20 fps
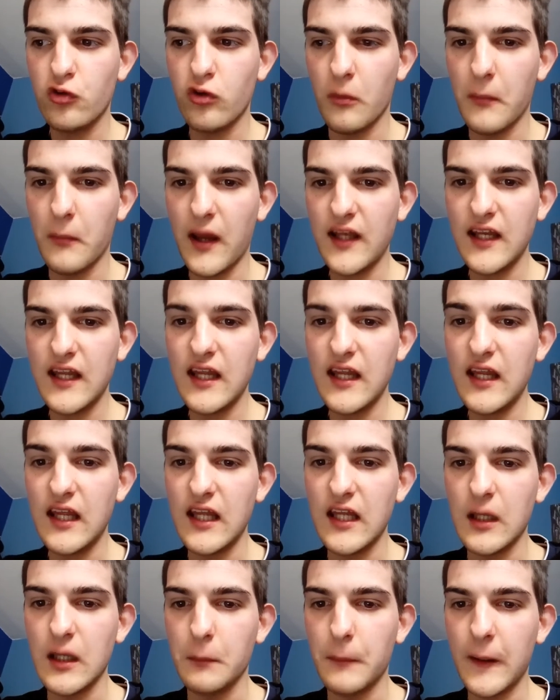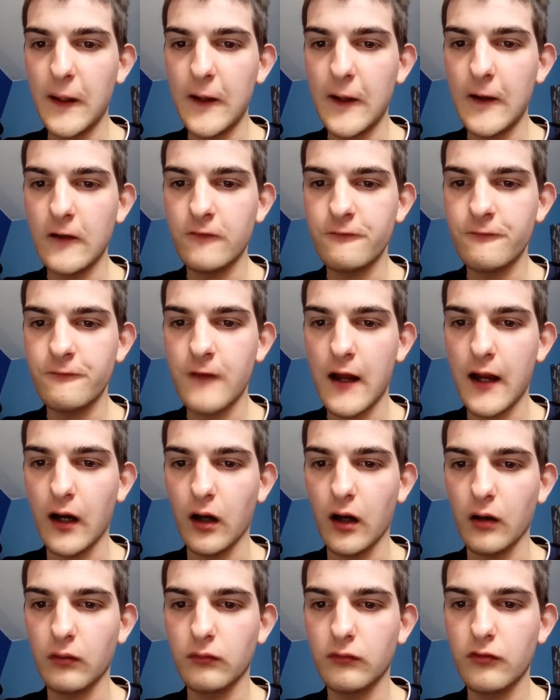To many he appeared
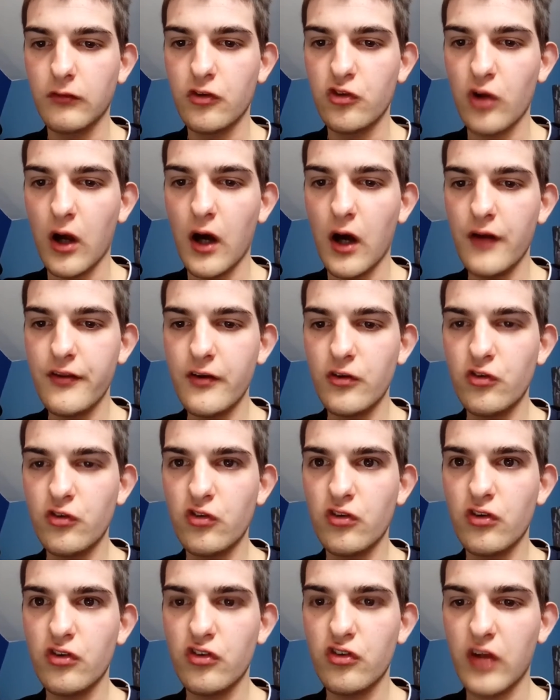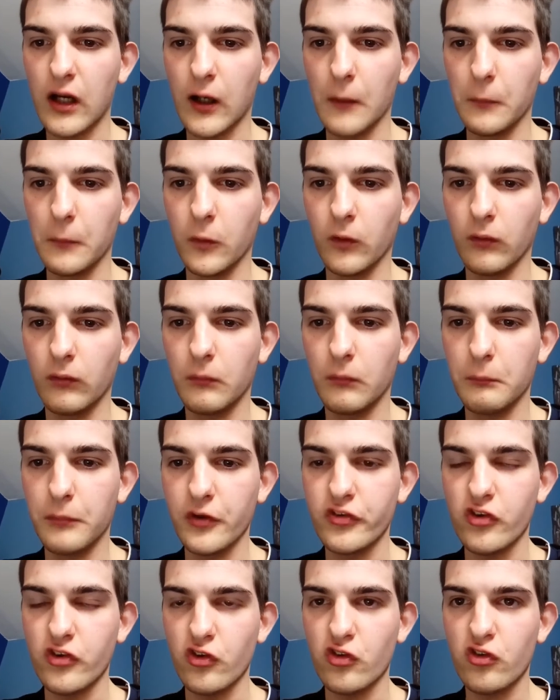fair, to others terrible,
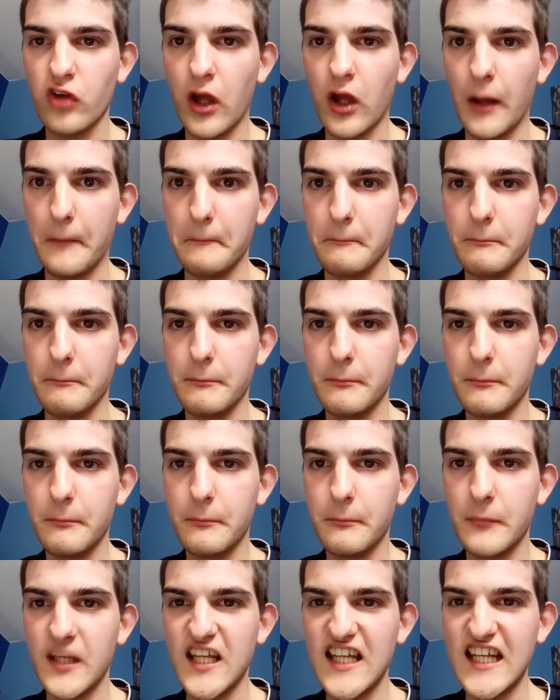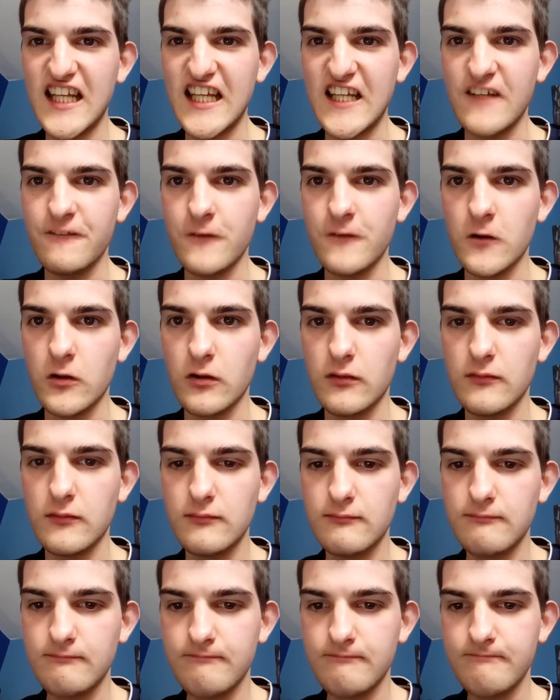but to some evil.
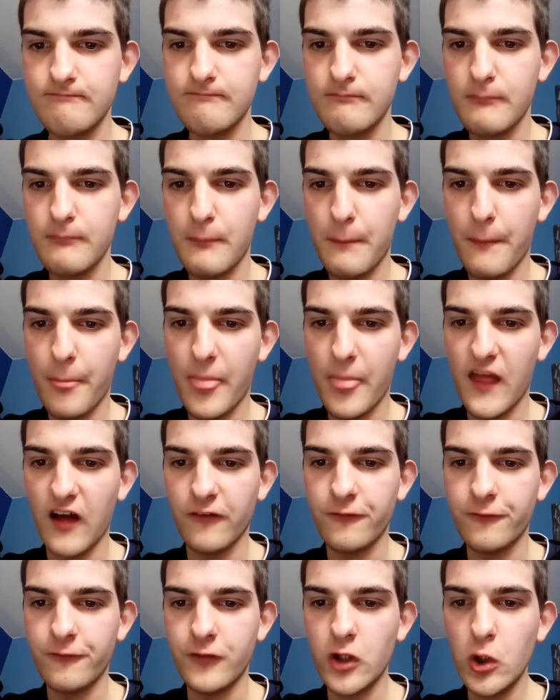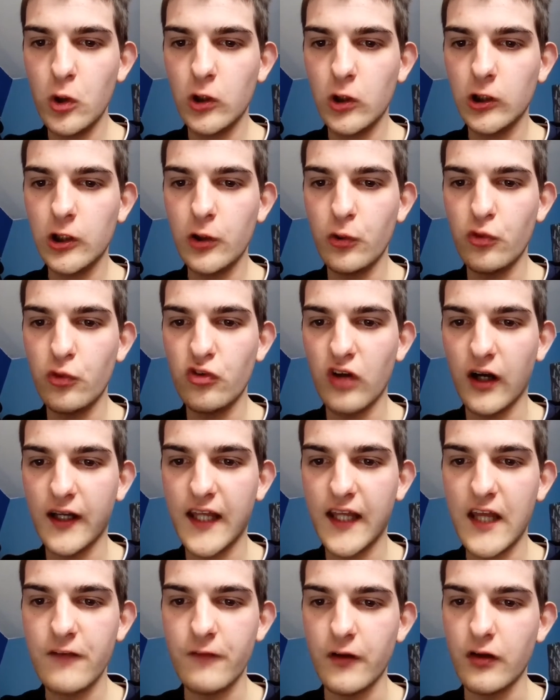A few clues are
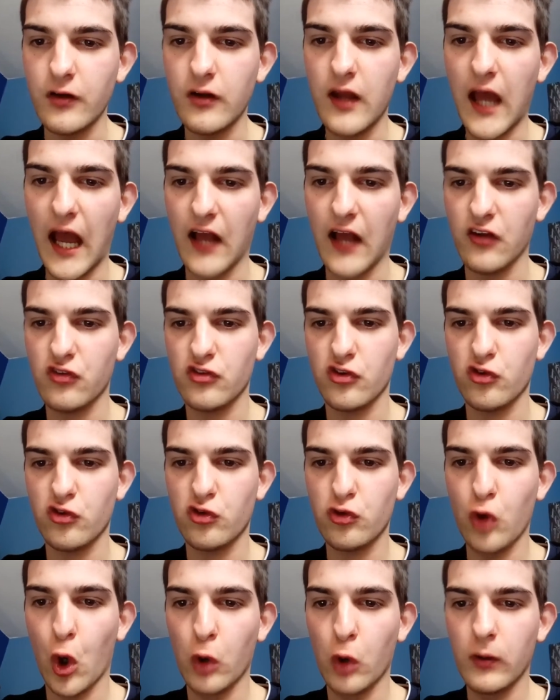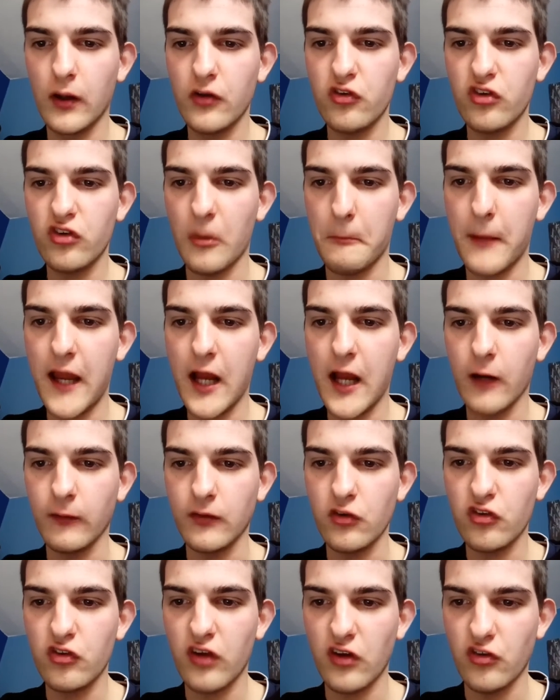given as to Sauron's
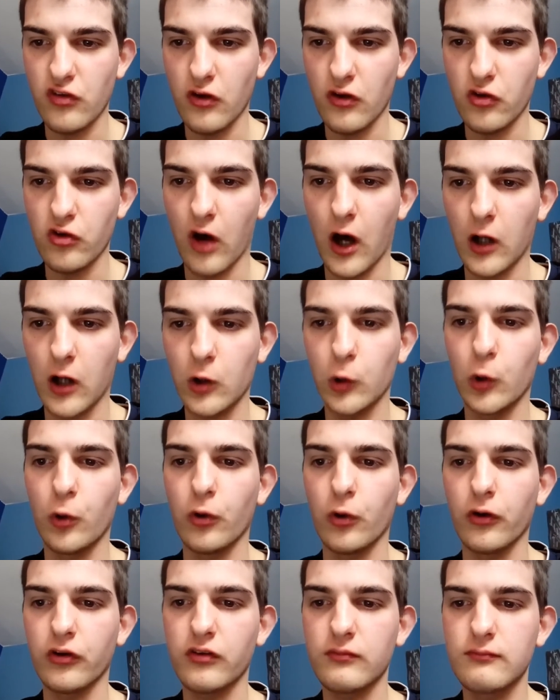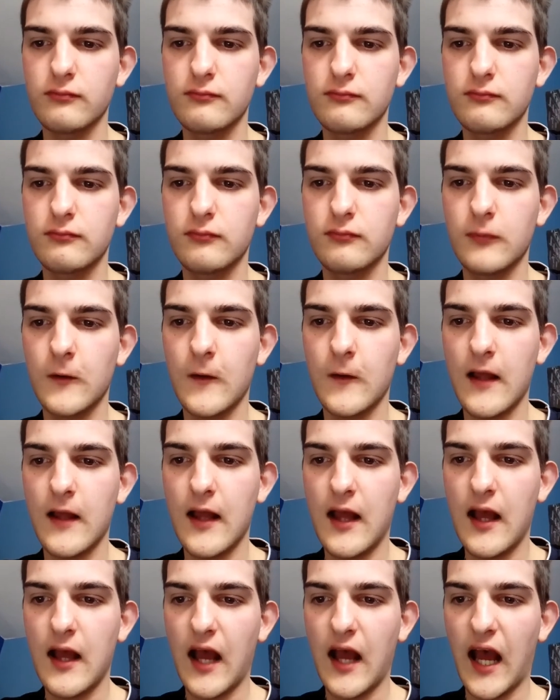appearance as the Dark Lord.
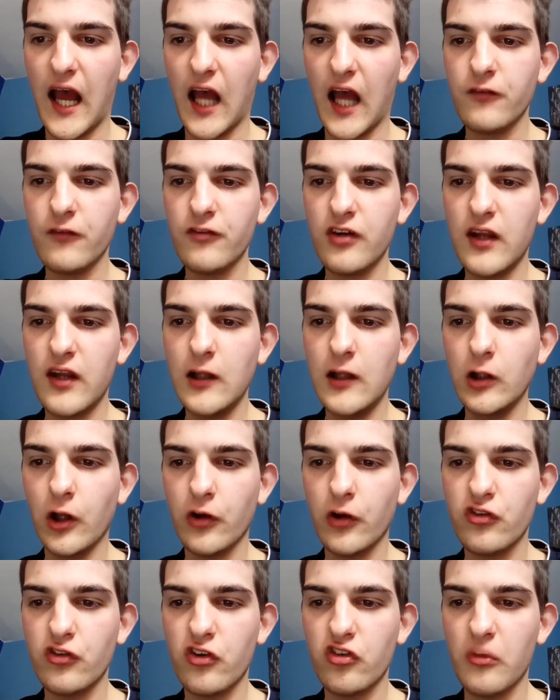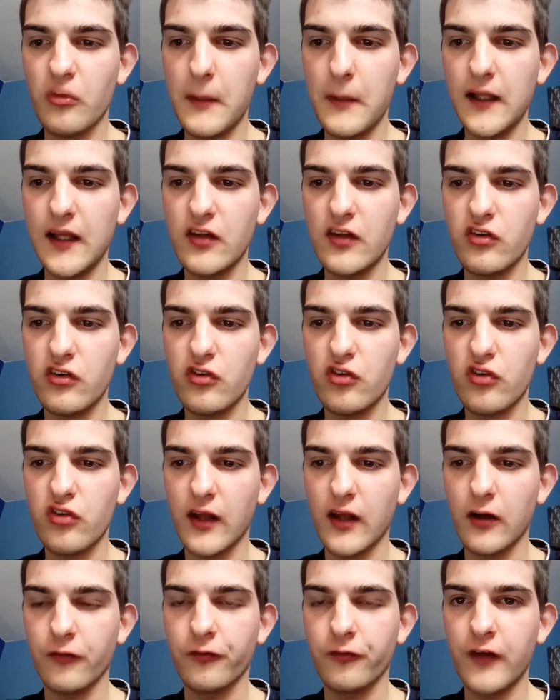After he lost his ability to
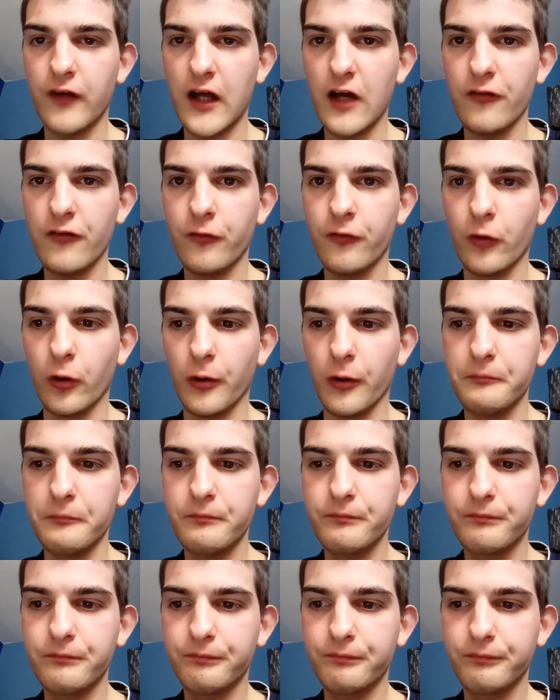take a fair form,